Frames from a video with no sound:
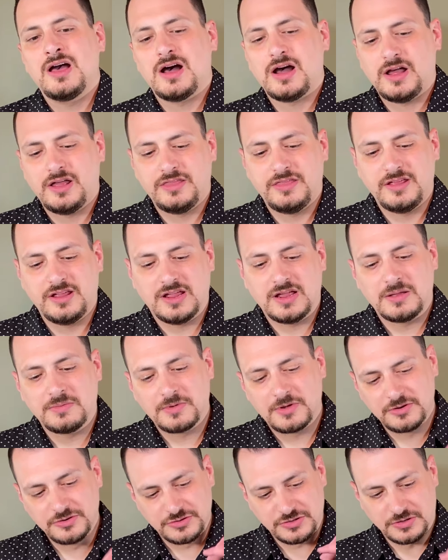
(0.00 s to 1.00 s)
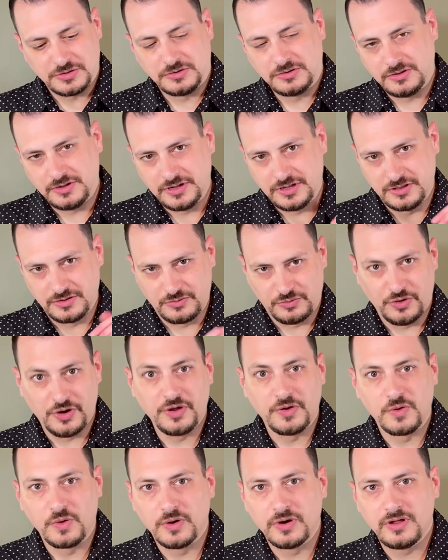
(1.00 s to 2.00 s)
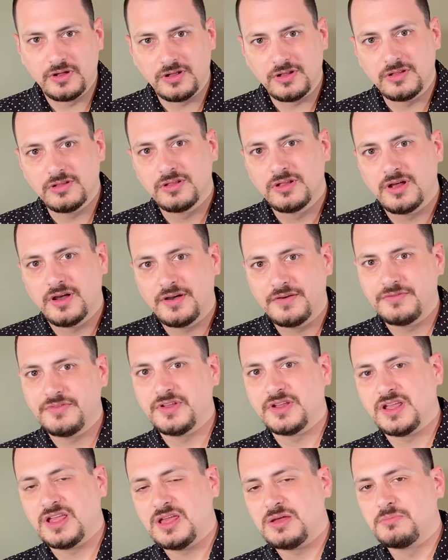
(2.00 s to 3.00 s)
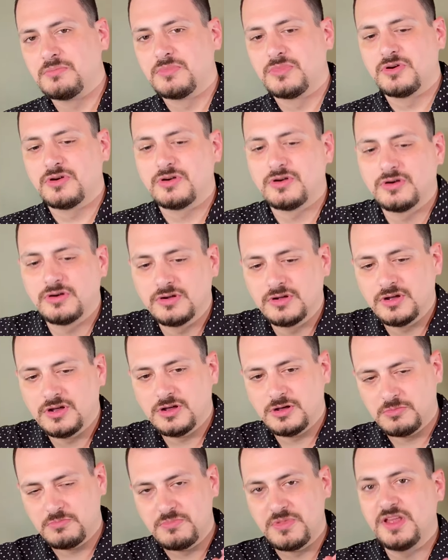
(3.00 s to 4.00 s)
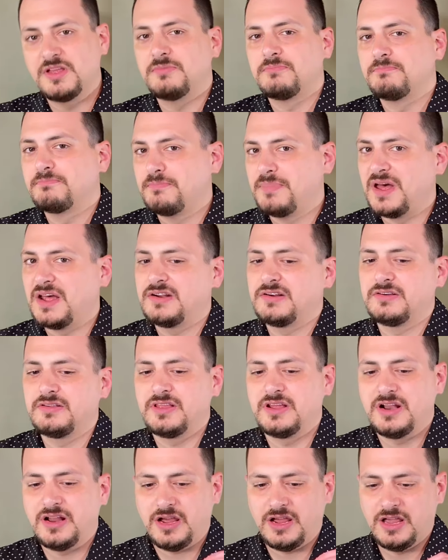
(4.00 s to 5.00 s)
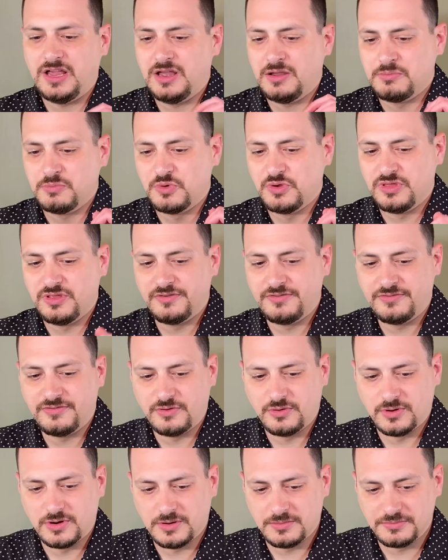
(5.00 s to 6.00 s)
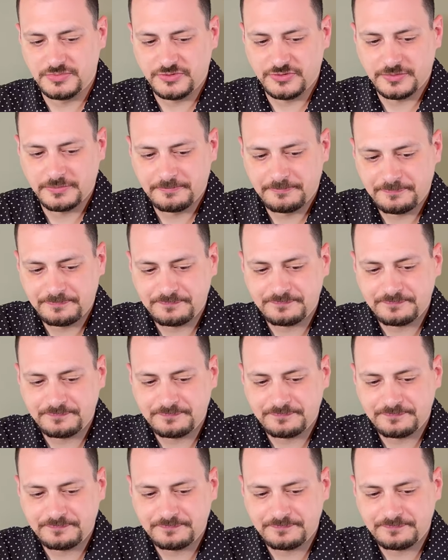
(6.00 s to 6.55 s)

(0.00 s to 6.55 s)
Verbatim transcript: I think I'm controlling the recoil of the Kimber a bit better than I am with the Forbes.